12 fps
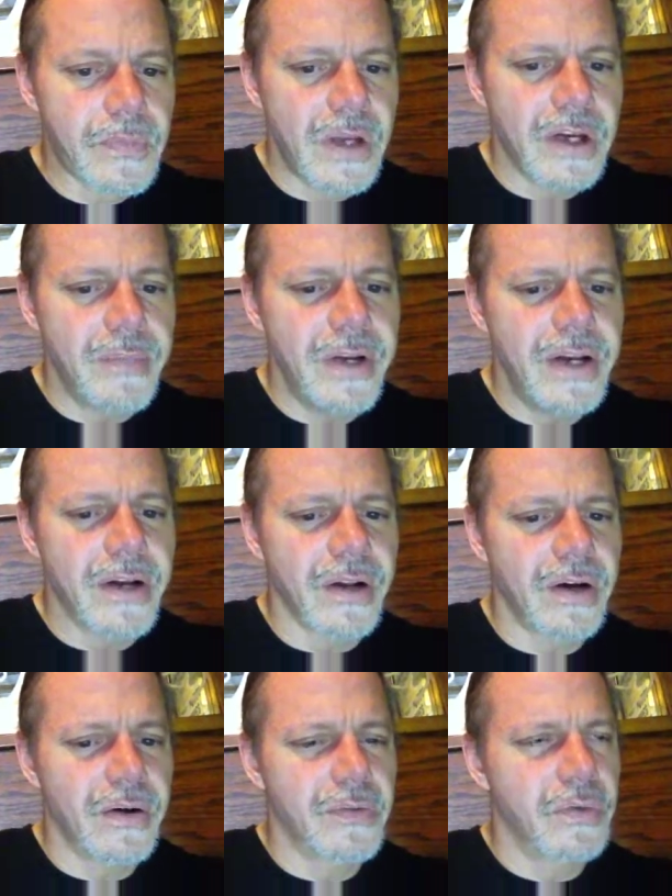Commedia
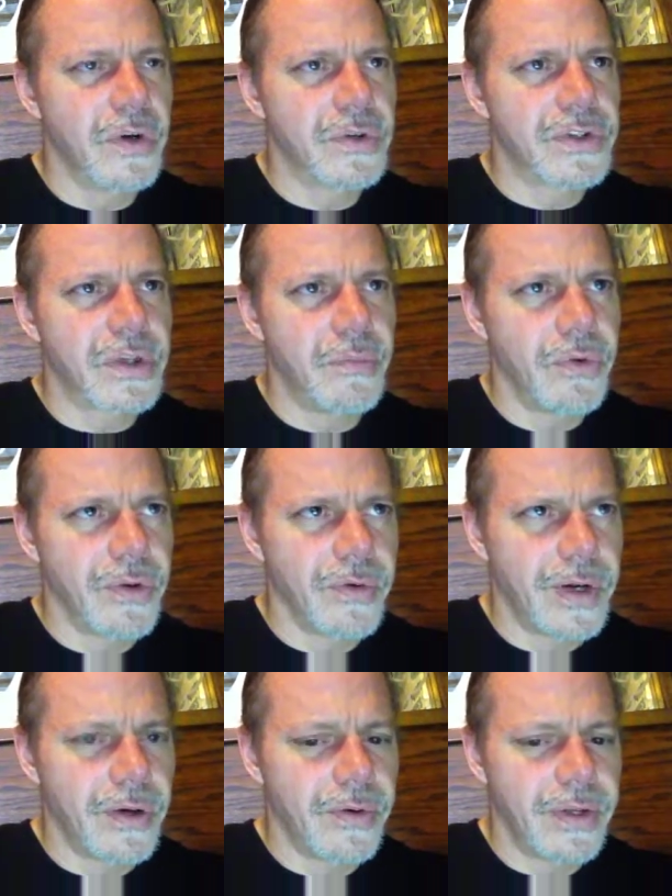dell'arte rose somewhere
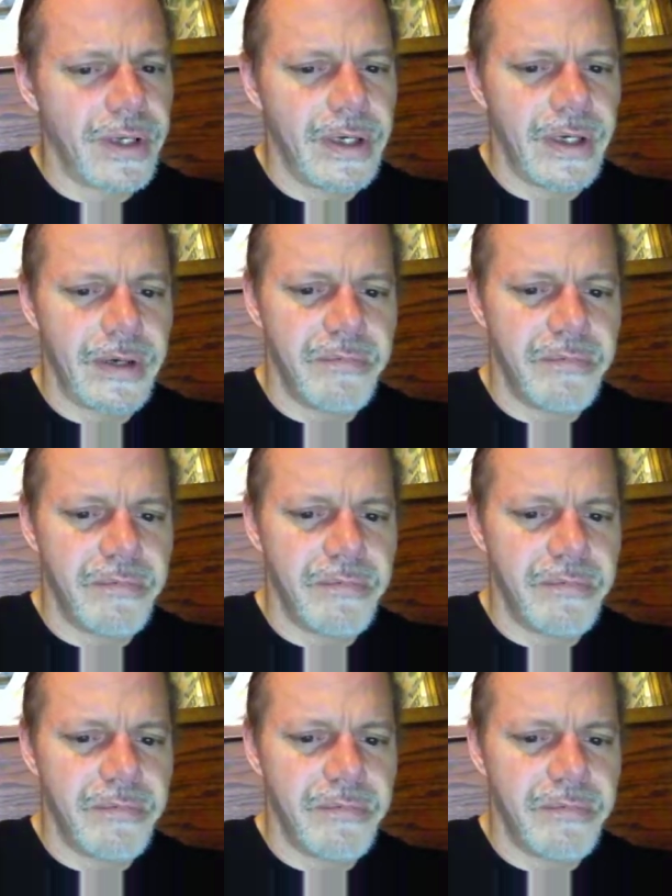around the